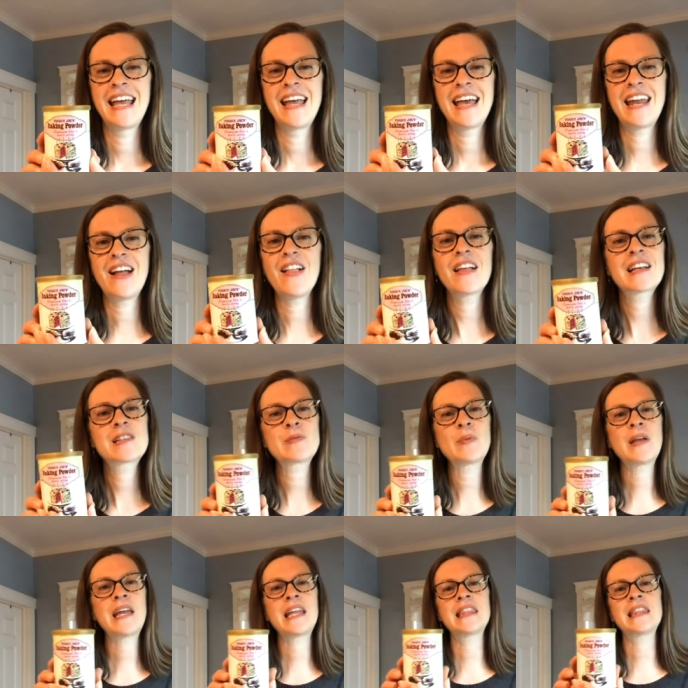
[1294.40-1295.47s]
And I'll
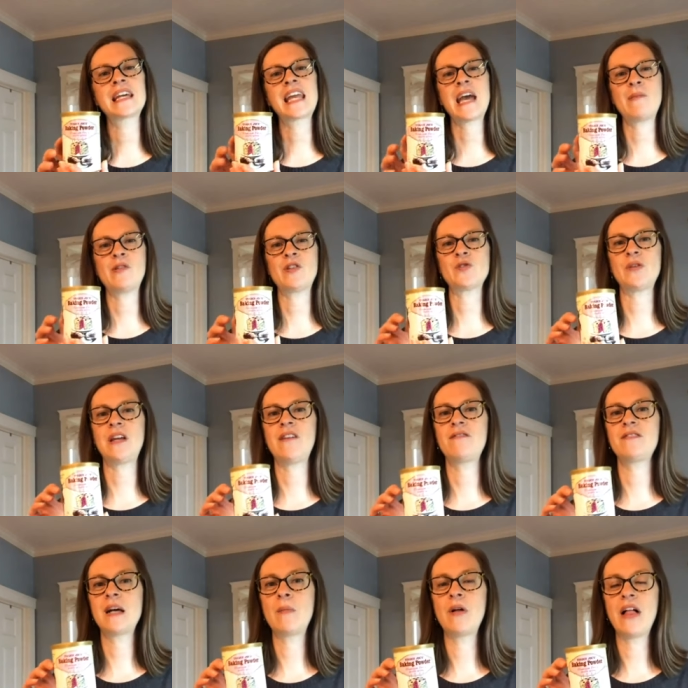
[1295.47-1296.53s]
explain the chemistry of
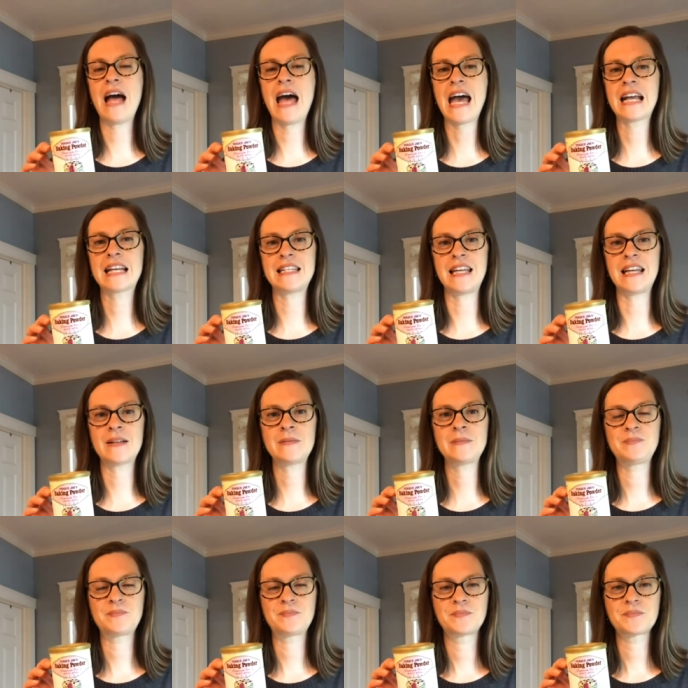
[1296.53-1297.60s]
double acting,
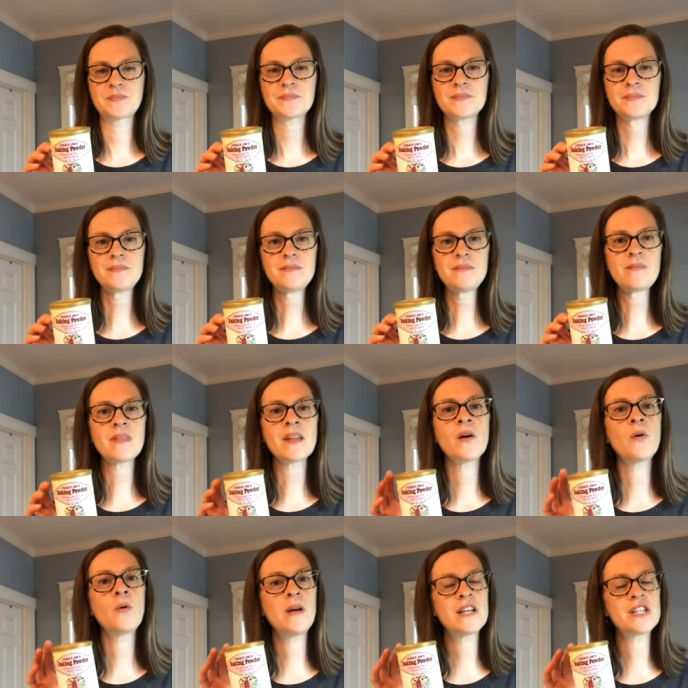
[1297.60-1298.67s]

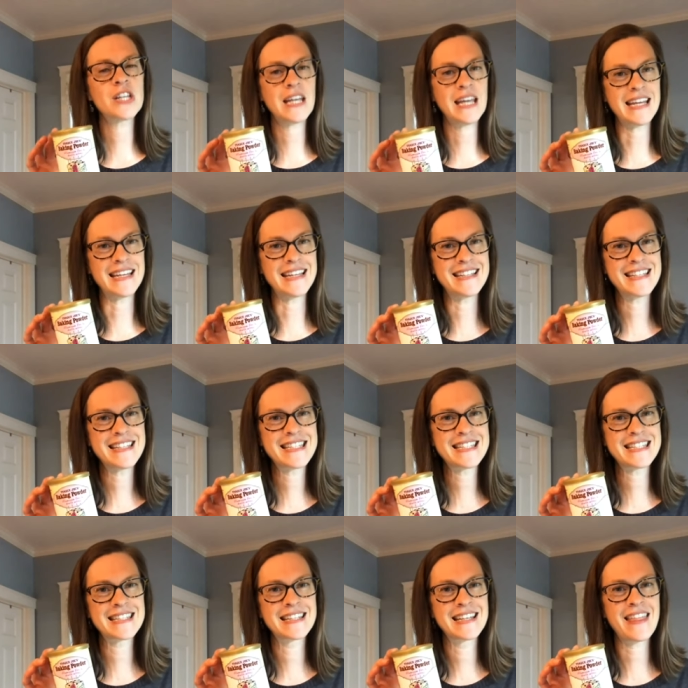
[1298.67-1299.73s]
which
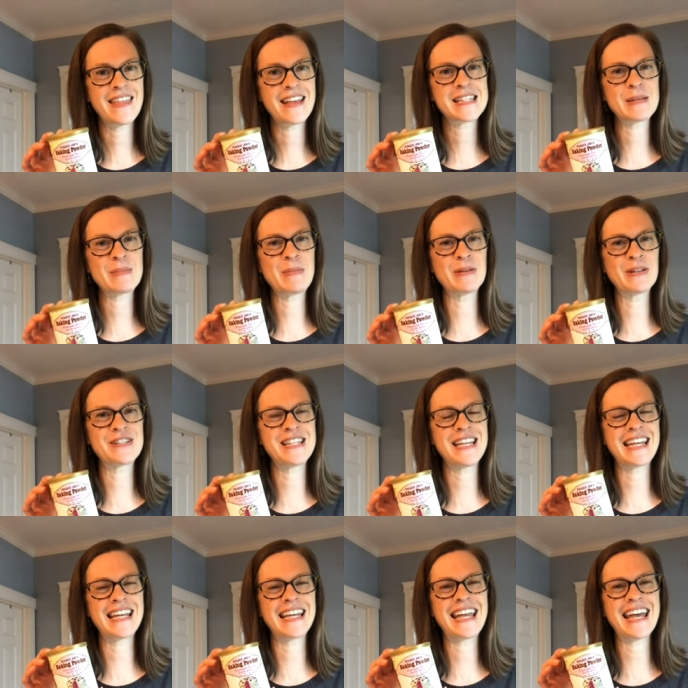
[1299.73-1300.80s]
is, I think some people are
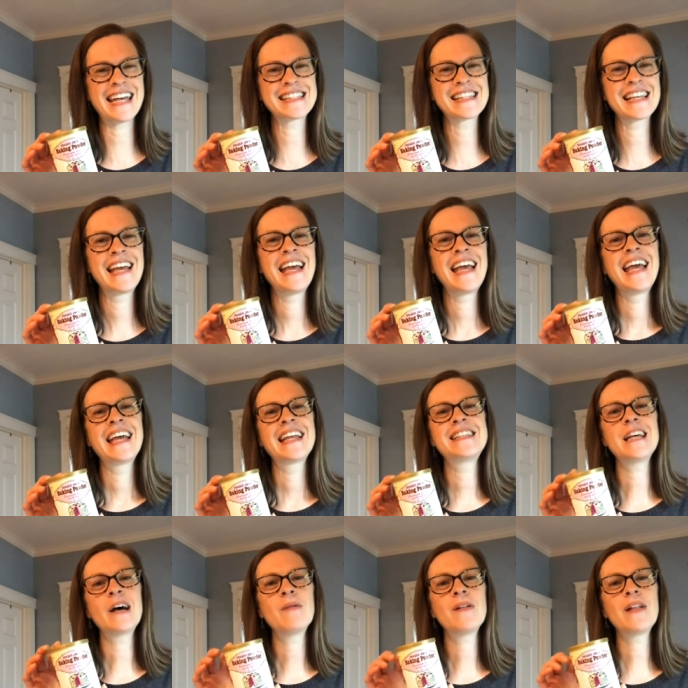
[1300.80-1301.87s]
taking a guess.
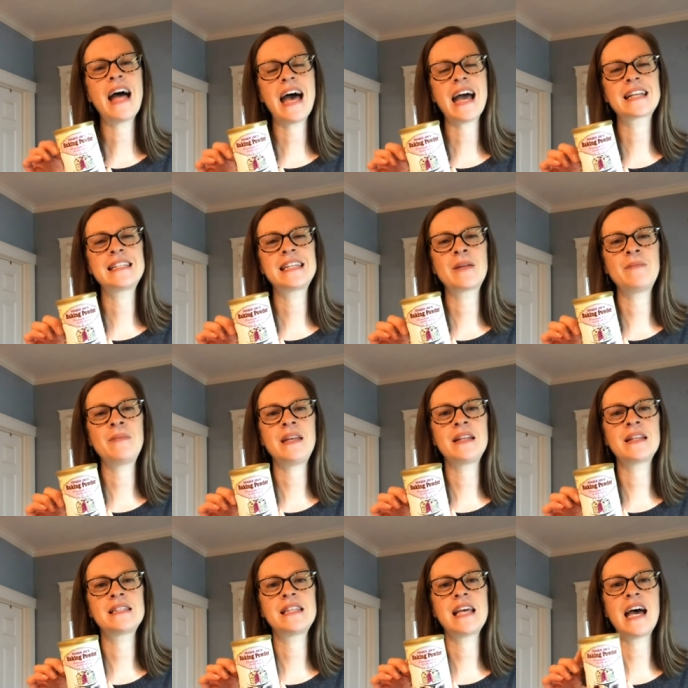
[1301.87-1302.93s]
Double acting
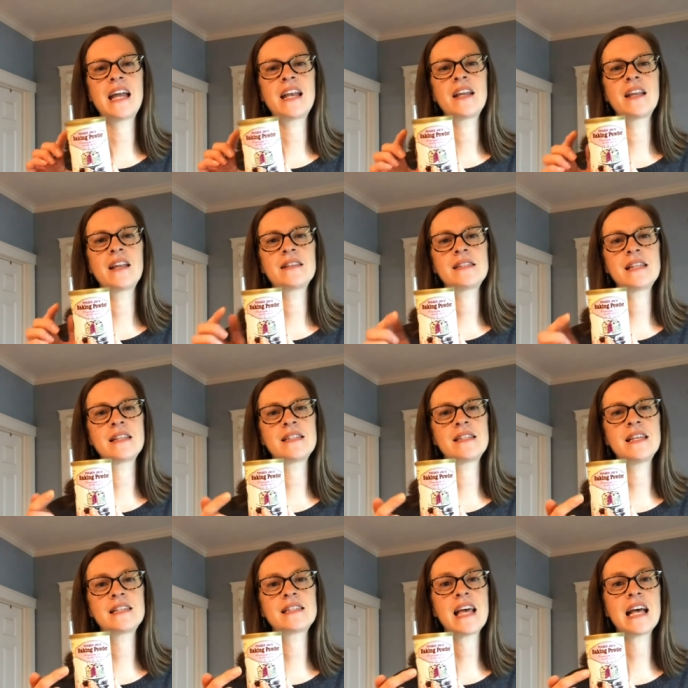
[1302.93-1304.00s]
means that since
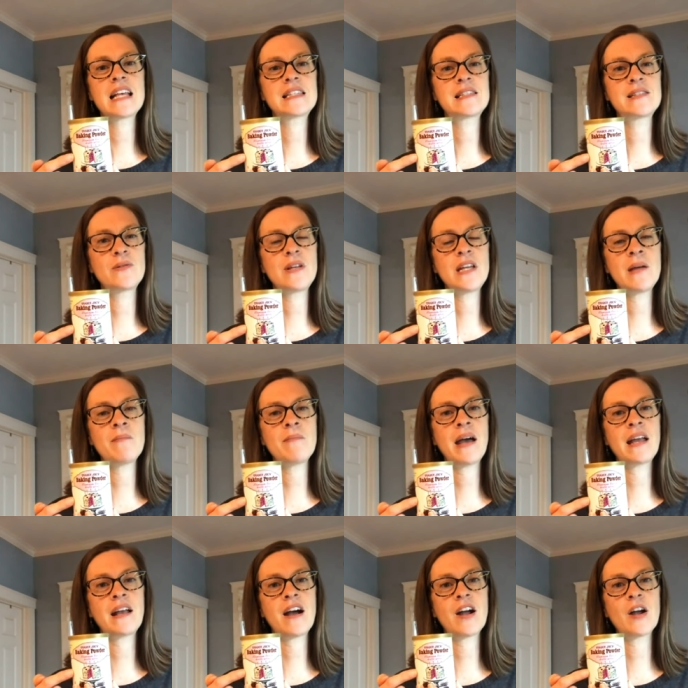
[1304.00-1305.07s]
this has sodium
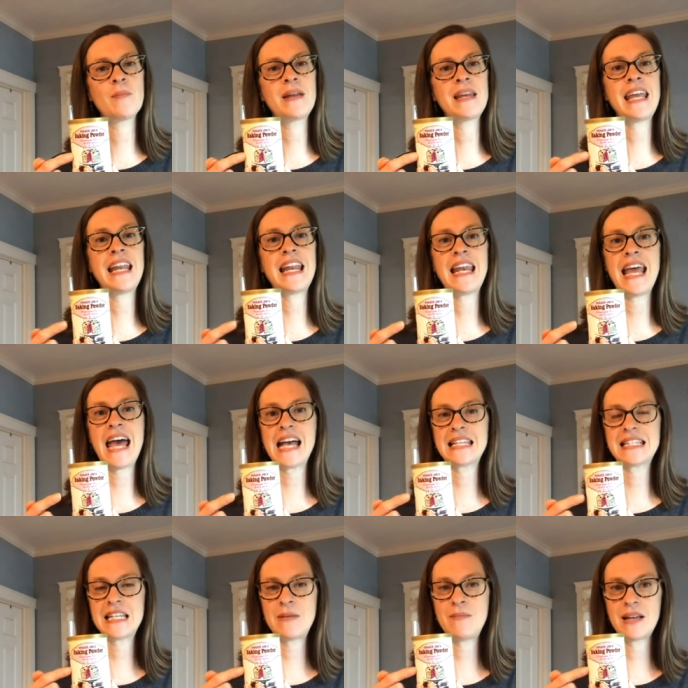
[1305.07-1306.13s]
bicarbonate and
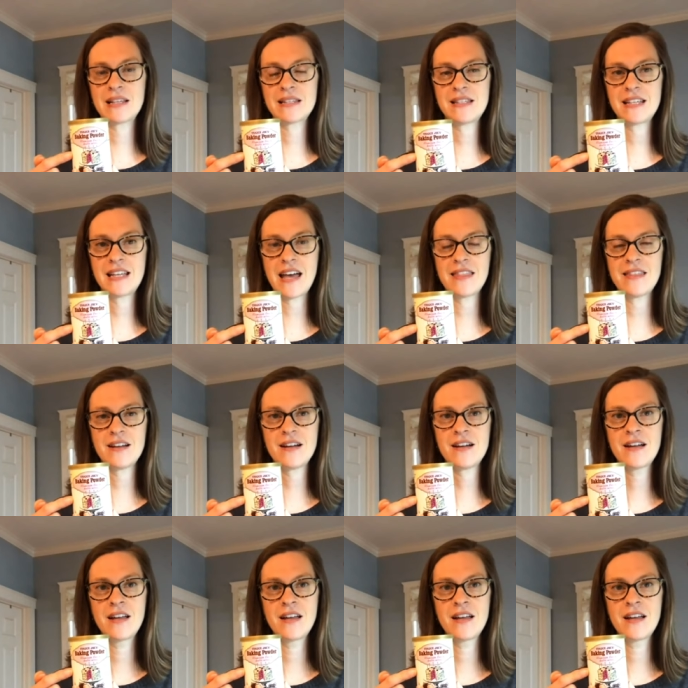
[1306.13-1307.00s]
acid mixed together,